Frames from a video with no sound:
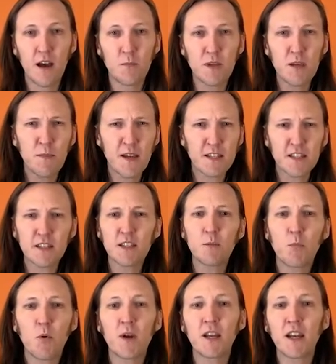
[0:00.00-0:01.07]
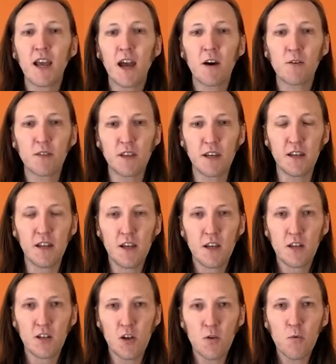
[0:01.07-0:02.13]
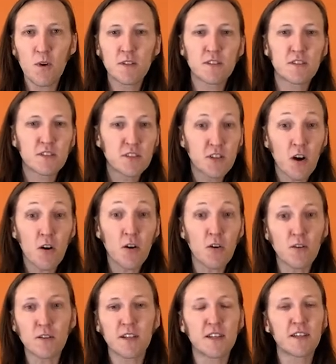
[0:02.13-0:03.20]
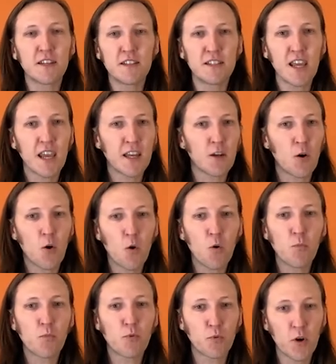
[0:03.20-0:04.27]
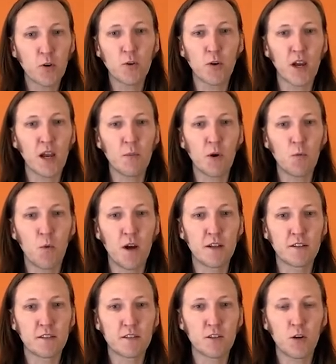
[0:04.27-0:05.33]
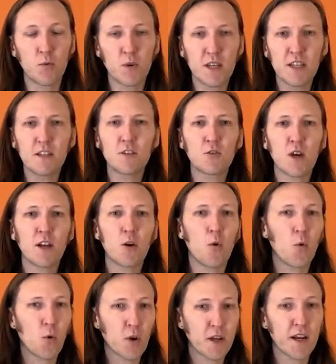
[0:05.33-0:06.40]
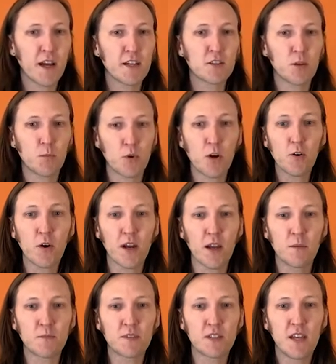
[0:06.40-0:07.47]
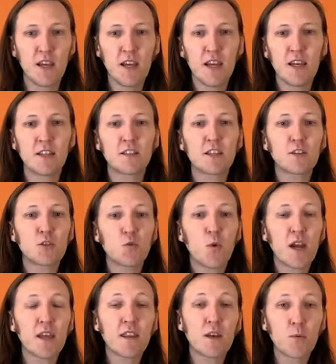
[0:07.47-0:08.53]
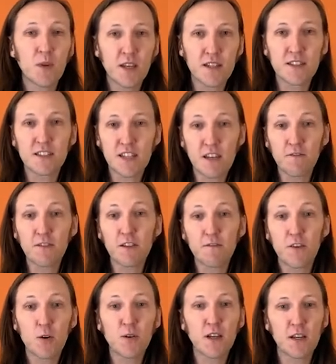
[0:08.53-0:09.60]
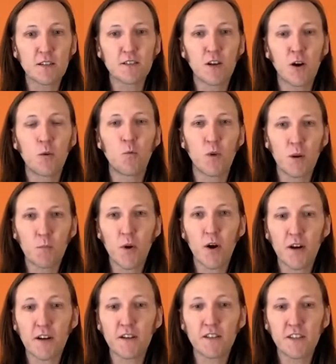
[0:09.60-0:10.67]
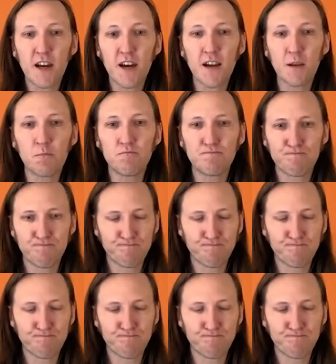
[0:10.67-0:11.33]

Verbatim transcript: He basically pointed out that no one's skull can contain a whole program at once. So we need to try to organize our programs in such a way that we can safely focus on one part at a time.